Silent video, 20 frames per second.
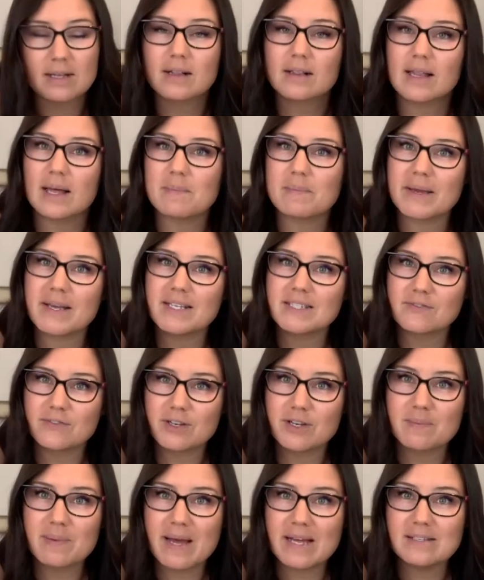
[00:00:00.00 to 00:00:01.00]
Clamp A is for
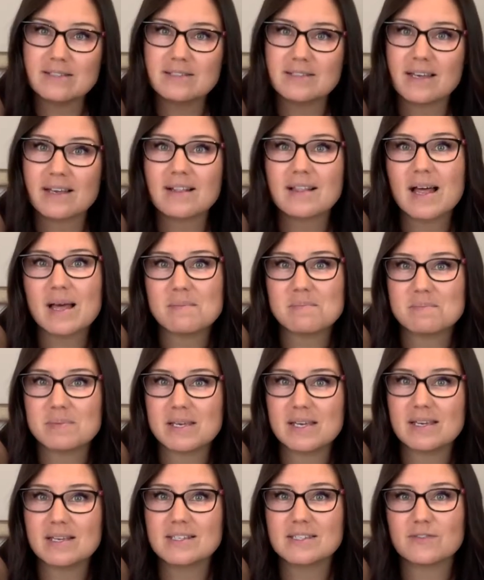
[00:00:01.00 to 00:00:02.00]
your pens and clamp
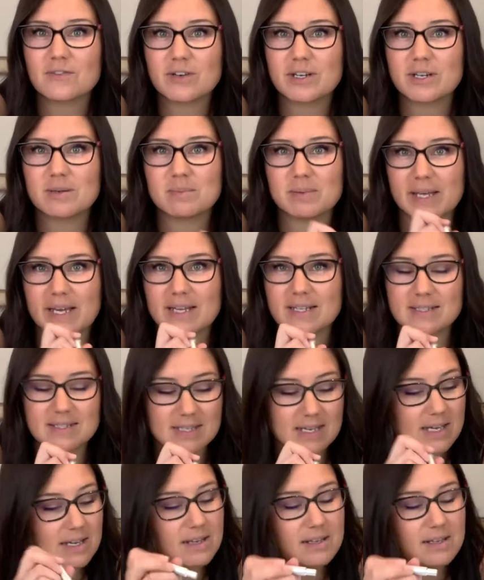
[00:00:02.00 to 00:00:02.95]
B is for your blades.